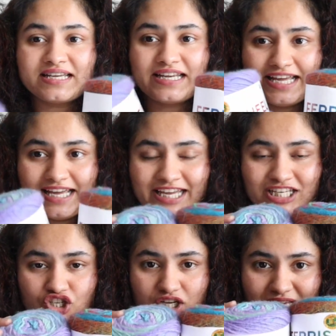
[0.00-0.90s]
in
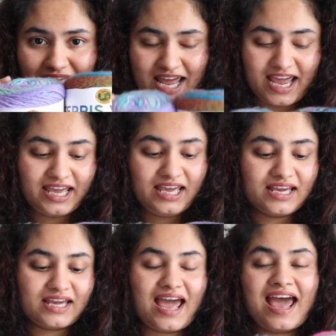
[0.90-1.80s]
each
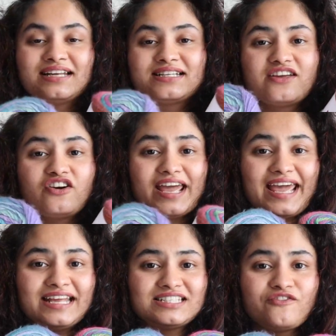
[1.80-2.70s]
cake and there are
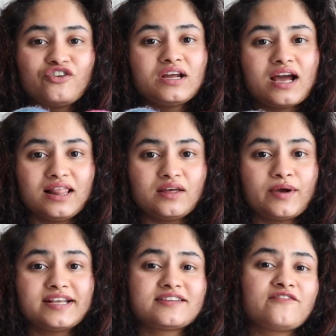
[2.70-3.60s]
8 different
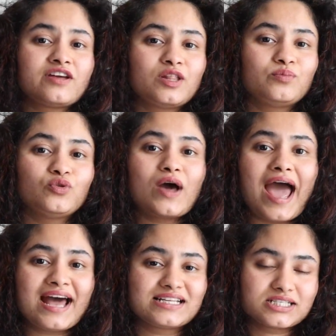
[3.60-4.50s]
colorways available
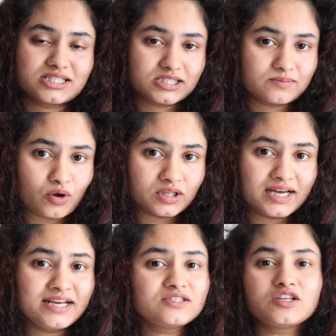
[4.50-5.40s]
at
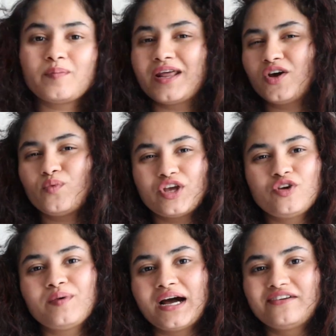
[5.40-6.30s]
Spotlight, so depending on where
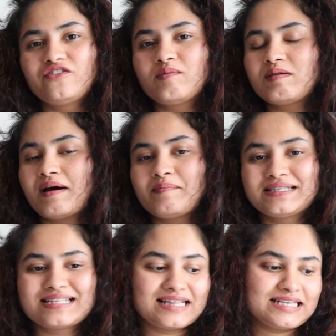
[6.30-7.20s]
you buy it from, it might be
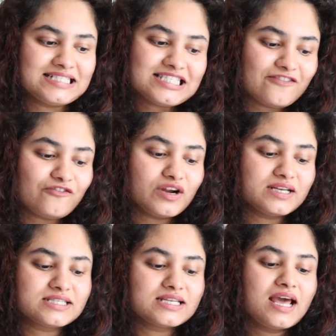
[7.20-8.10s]
slightly
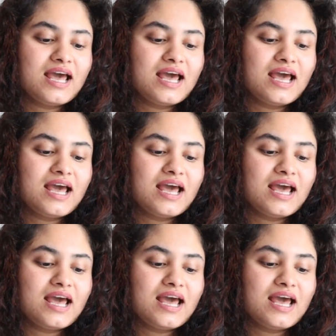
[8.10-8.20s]
different.